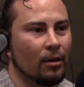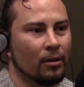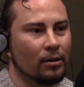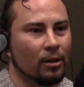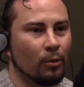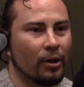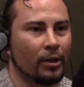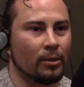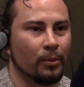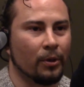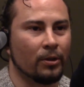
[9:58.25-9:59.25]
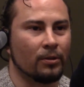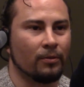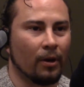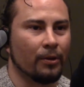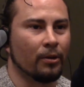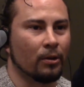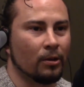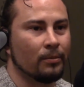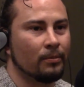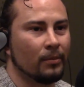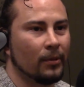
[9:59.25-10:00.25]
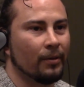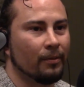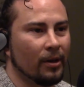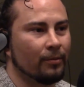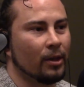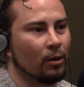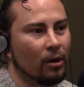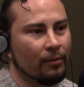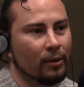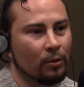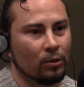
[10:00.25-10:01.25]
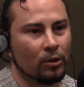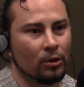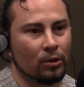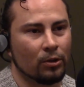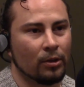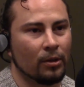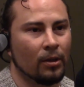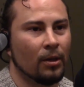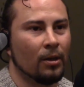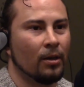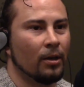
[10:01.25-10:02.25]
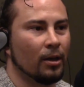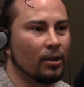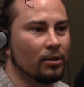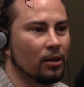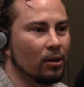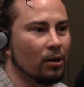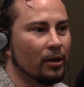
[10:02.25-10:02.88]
somewhat experienced fatherhood, even if they don't have their own children. It's a good